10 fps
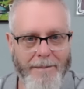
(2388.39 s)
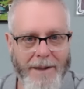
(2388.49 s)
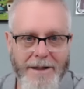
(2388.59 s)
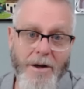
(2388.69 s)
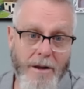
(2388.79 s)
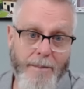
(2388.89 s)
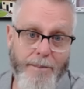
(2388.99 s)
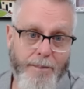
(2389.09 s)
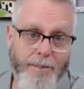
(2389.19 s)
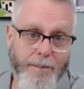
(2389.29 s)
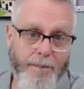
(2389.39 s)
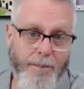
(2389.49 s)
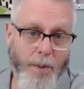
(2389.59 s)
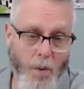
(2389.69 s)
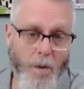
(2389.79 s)
Blessed are the
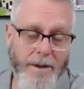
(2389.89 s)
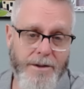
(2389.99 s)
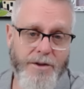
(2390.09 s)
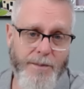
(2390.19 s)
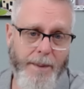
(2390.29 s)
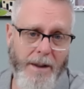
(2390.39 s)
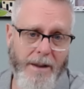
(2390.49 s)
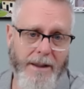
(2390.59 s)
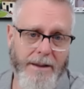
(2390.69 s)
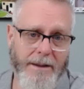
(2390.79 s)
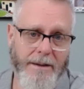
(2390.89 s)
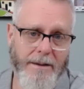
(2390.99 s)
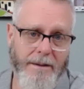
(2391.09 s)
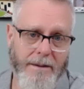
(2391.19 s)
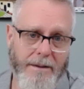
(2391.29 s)
poor in spirit,
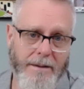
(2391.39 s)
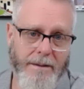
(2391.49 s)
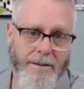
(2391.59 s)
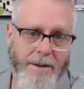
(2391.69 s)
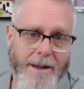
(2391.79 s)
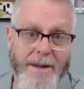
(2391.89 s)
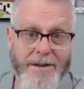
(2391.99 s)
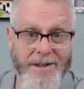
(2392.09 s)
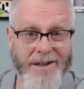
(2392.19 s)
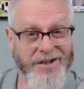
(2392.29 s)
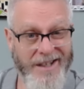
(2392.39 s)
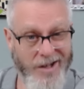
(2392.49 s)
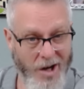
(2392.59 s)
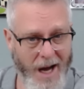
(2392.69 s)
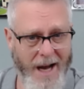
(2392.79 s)
right? Because they'll see
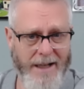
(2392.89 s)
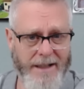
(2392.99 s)
God.